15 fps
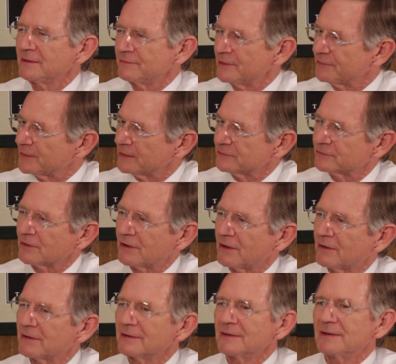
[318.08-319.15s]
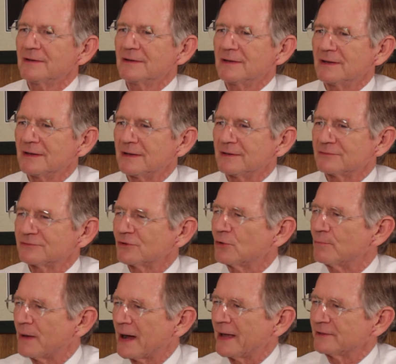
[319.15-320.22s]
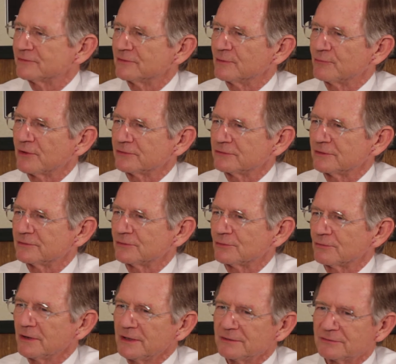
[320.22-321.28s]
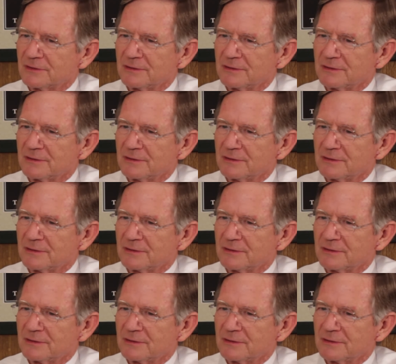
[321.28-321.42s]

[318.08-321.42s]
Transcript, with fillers: that they saw uh, so biased in the presidential race?